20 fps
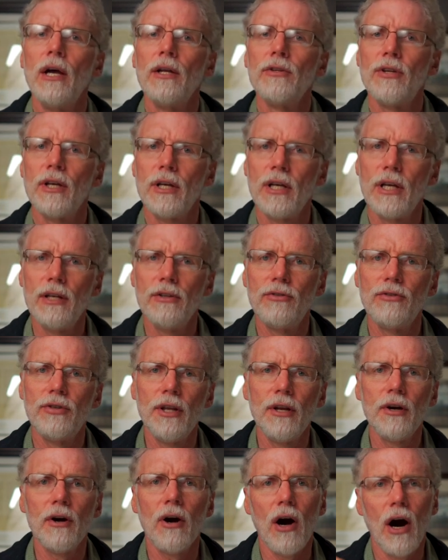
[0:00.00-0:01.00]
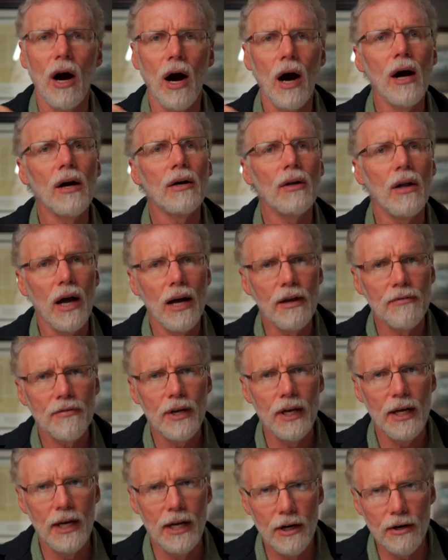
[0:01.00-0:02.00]
to consider our life
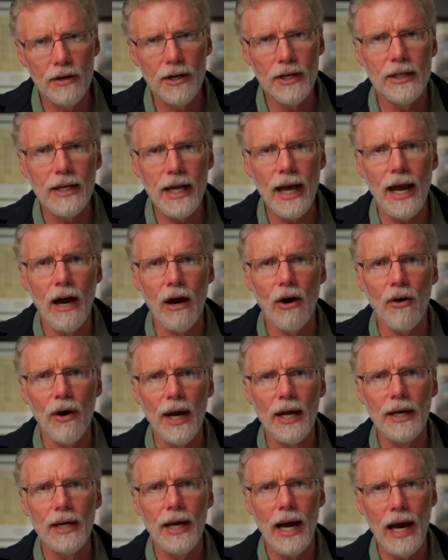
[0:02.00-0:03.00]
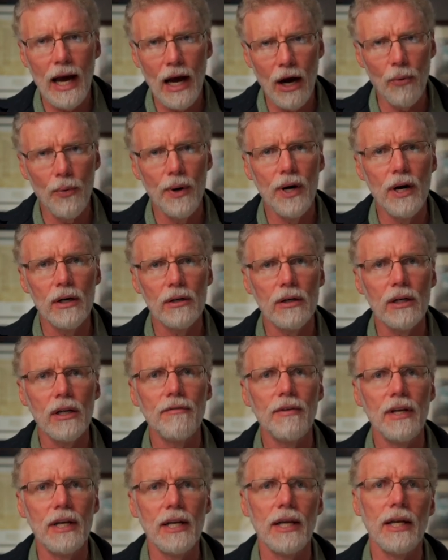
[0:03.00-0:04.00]
here and now and how we are
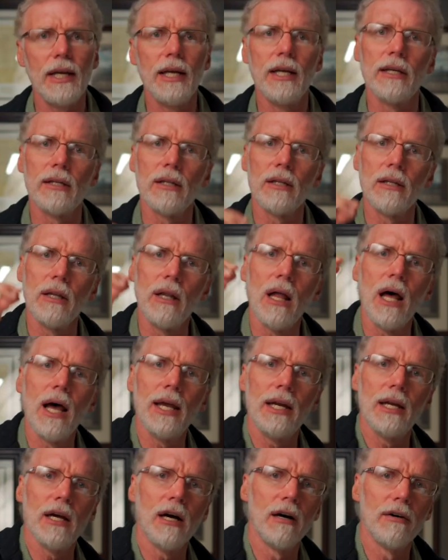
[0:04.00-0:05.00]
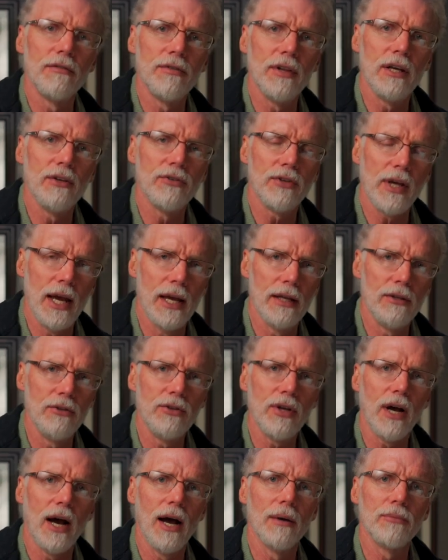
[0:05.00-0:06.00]
living it in light of these end
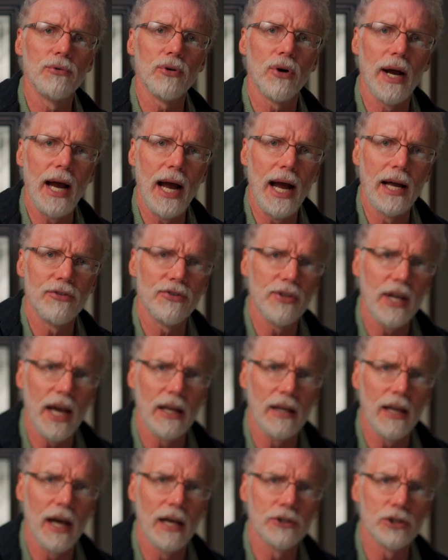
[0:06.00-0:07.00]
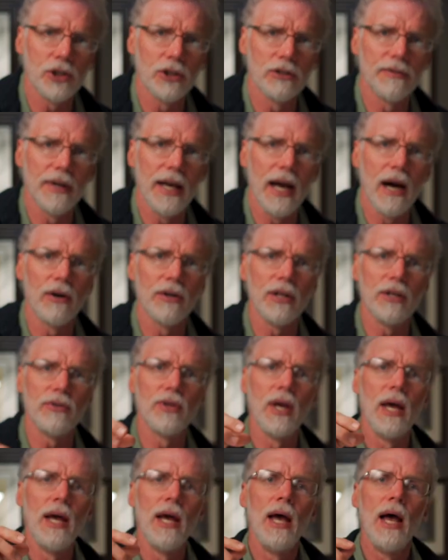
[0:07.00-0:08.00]
times or eschatological realities.
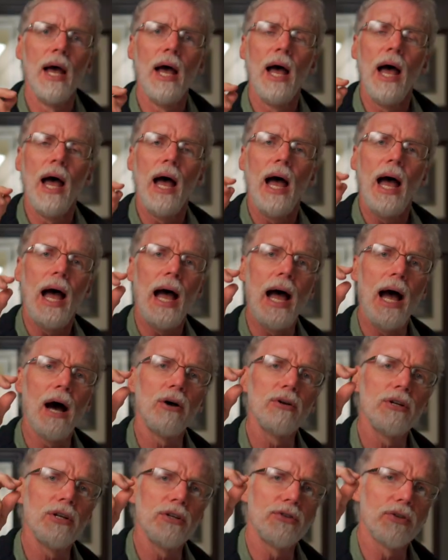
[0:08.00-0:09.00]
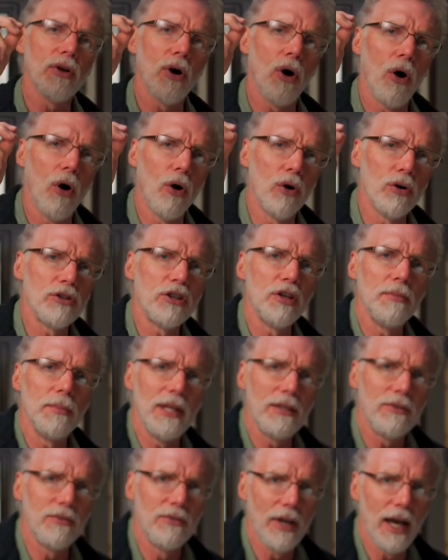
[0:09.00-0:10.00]
How does the
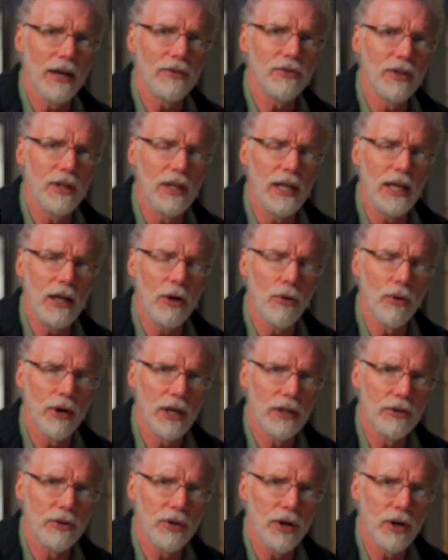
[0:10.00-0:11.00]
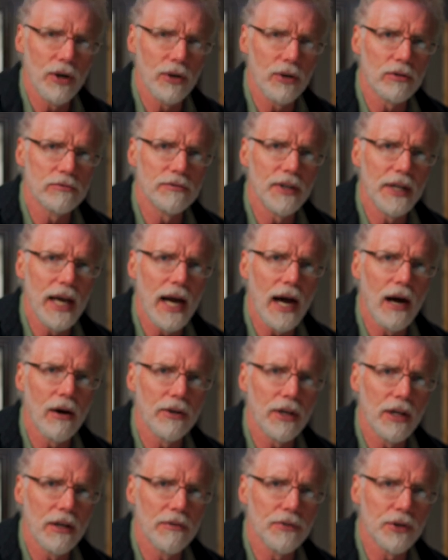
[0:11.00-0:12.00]
ultimate destiny or eternal
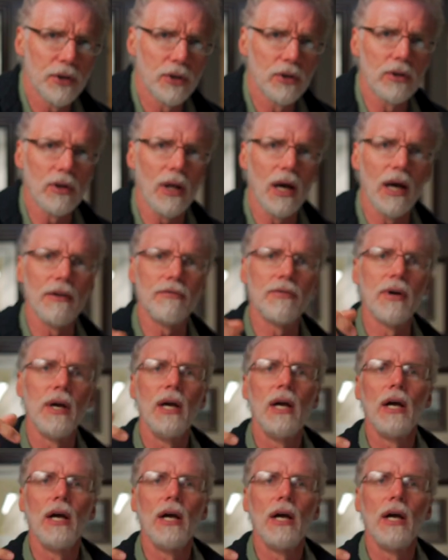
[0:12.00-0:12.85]
reality of your life